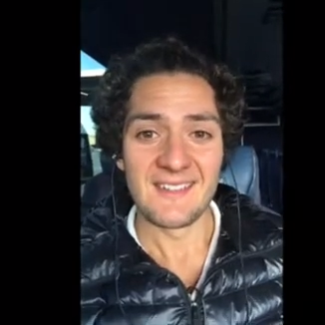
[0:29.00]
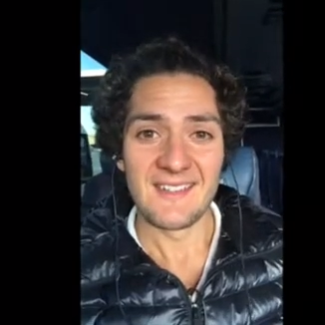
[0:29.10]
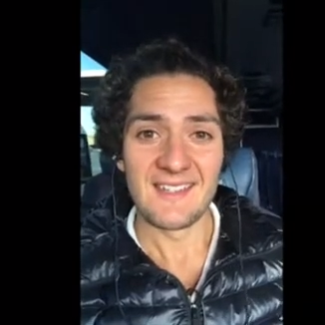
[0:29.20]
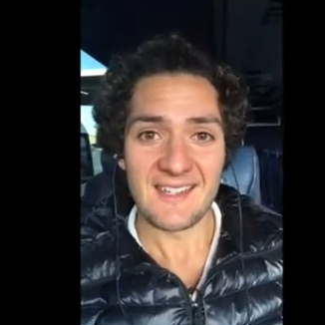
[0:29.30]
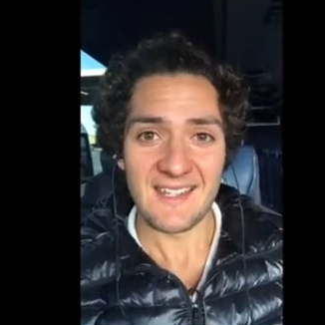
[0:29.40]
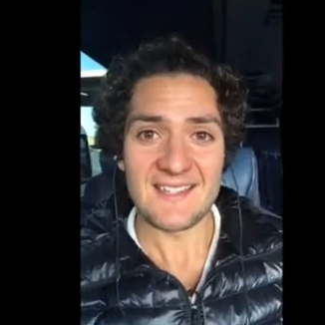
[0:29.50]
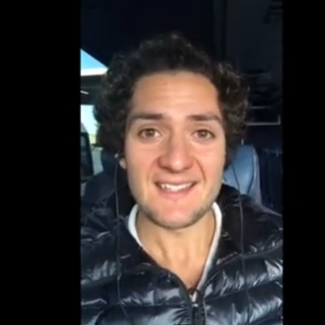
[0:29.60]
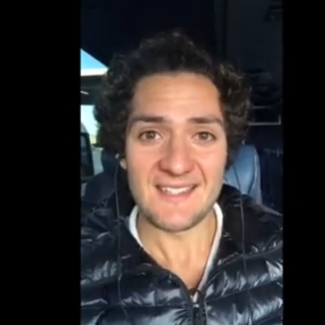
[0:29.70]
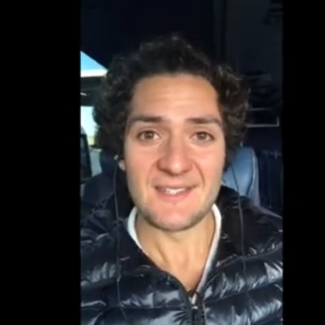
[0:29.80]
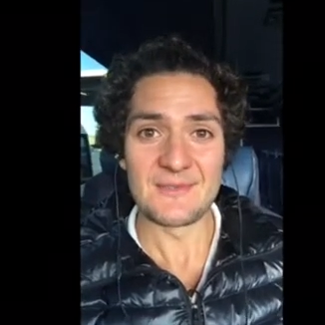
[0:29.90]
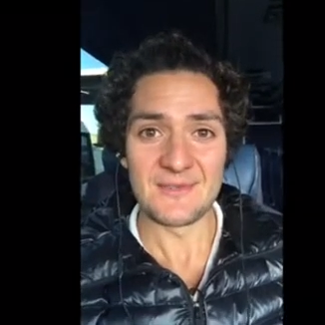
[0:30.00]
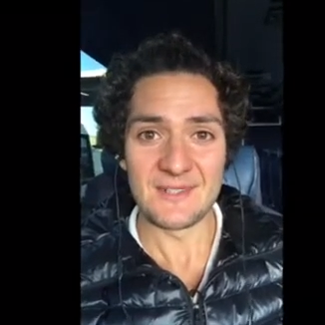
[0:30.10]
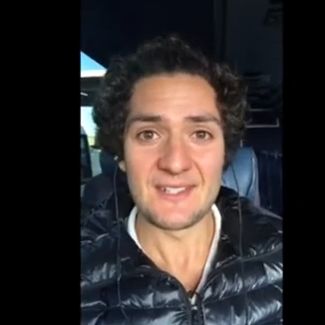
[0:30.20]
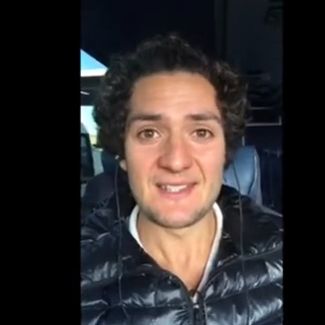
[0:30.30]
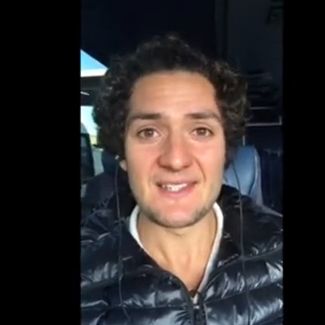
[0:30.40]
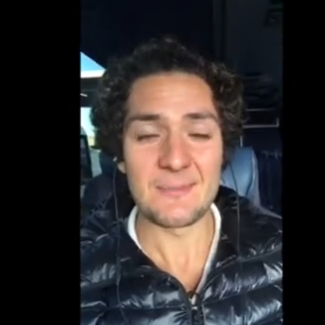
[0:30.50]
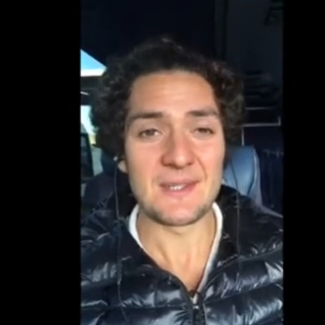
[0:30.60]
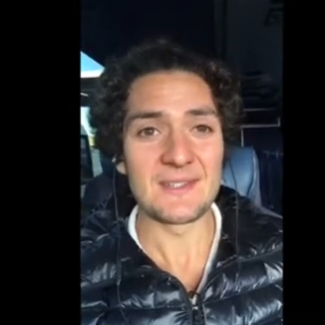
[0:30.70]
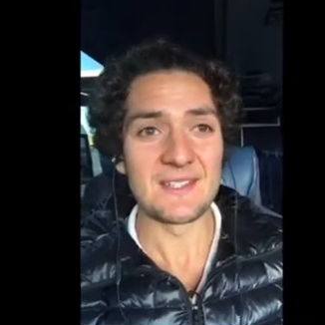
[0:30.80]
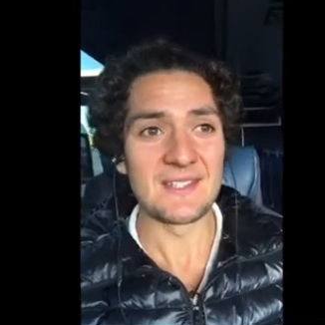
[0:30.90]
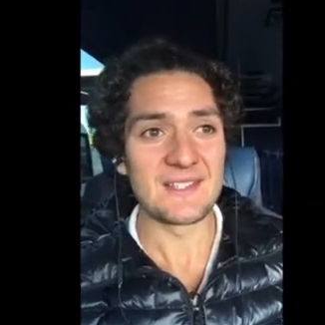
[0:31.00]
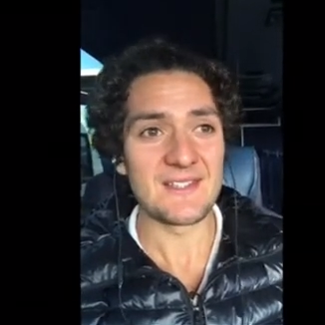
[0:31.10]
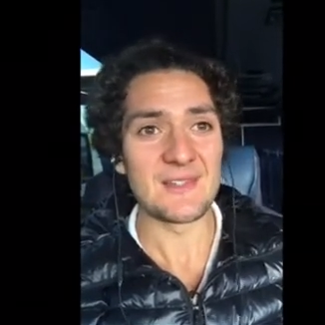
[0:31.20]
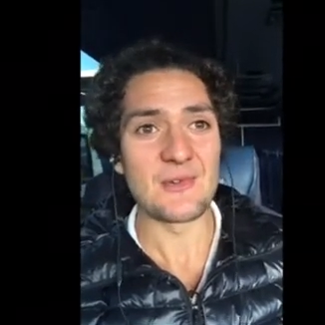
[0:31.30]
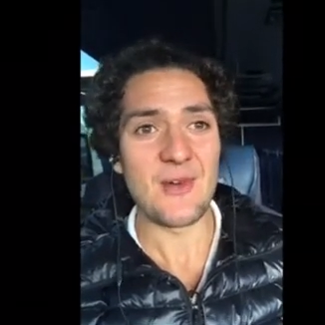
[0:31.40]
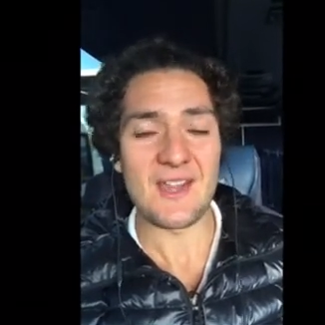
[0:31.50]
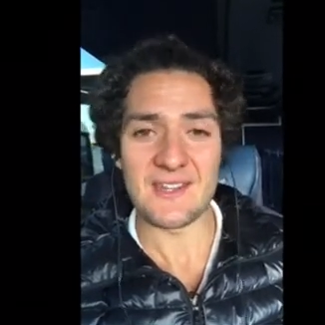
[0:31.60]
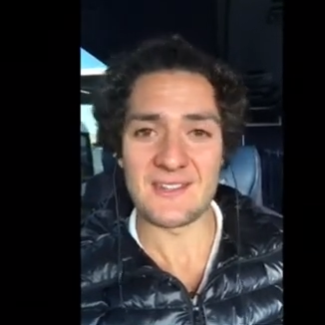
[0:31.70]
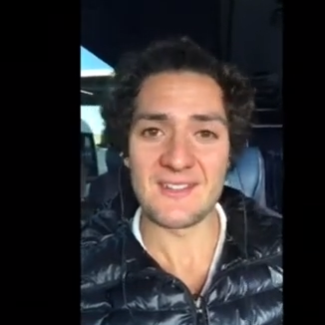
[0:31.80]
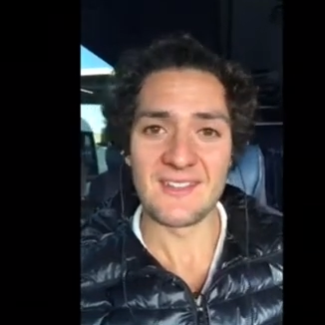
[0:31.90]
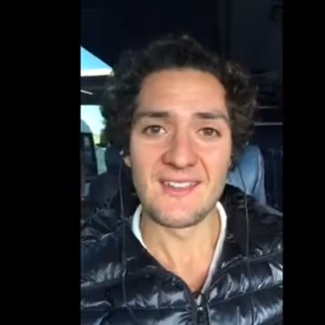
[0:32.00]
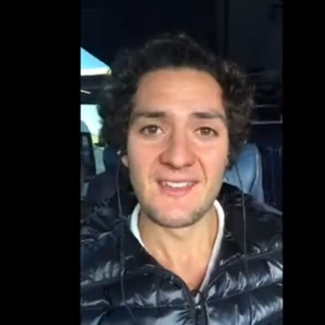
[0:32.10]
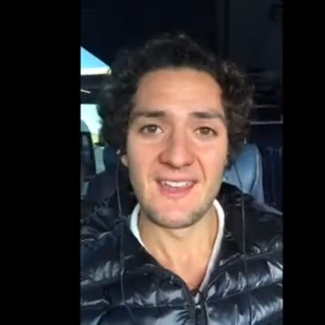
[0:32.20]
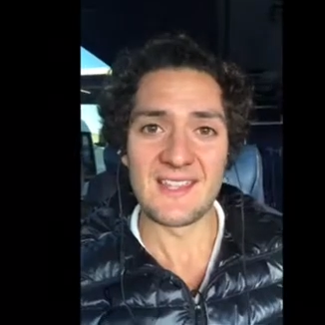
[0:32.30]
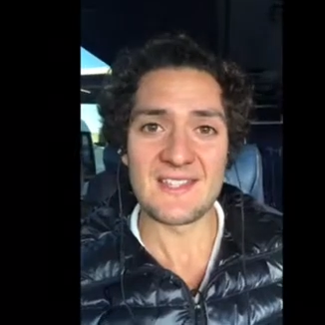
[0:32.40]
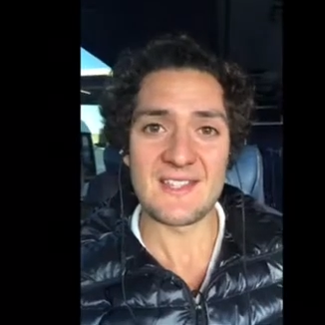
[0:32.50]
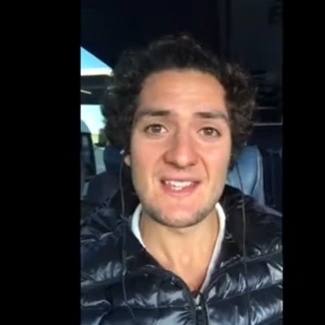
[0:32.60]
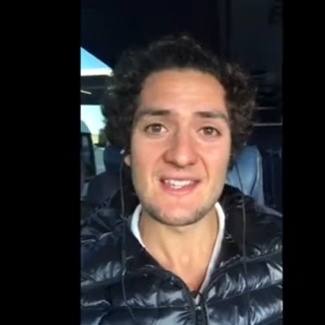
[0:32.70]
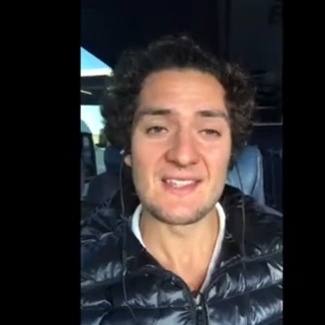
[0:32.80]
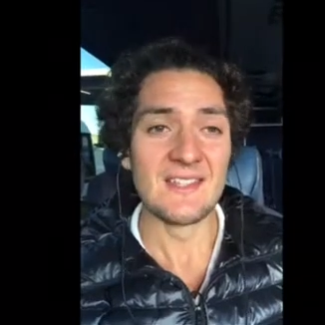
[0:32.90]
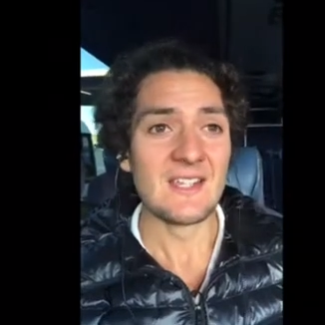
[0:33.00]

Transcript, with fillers: it can set you free, as Epictetus the Great has said.